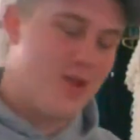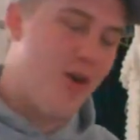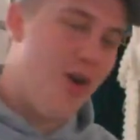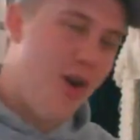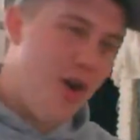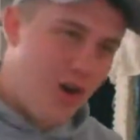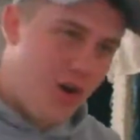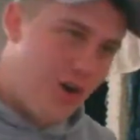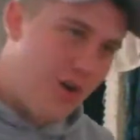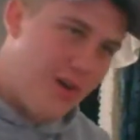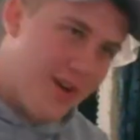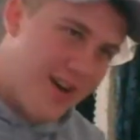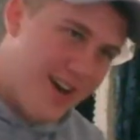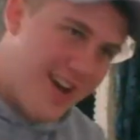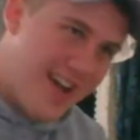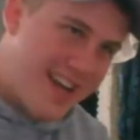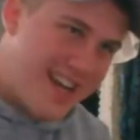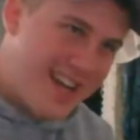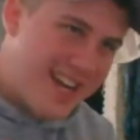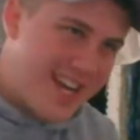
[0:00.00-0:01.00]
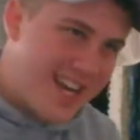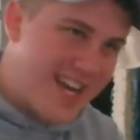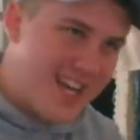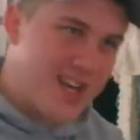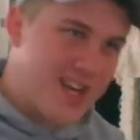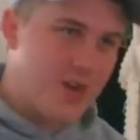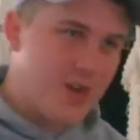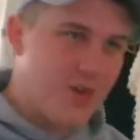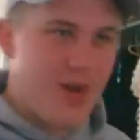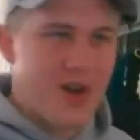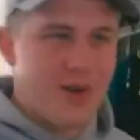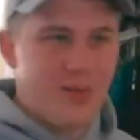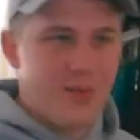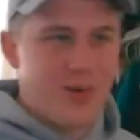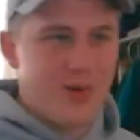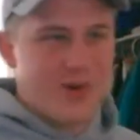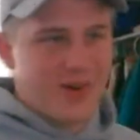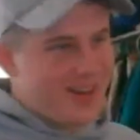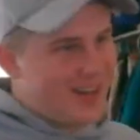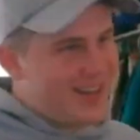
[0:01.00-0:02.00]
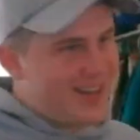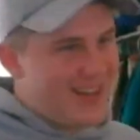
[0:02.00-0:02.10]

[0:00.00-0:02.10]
They're all incredible.